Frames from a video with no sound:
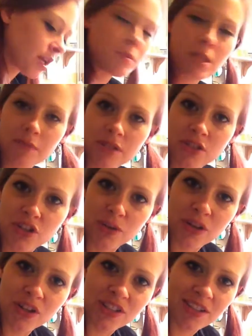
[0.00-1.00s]
I'm tempted to do
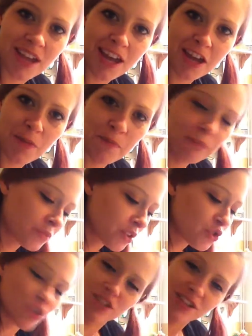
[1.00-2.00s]
another steak
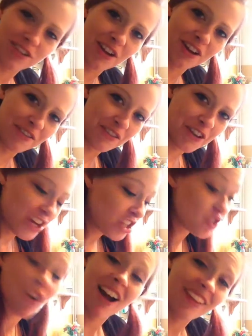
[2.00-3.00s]
just to sort of
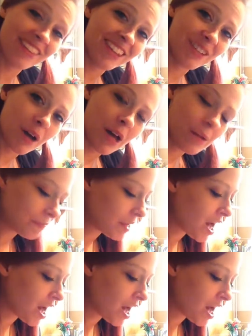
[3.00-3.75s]
try the other one,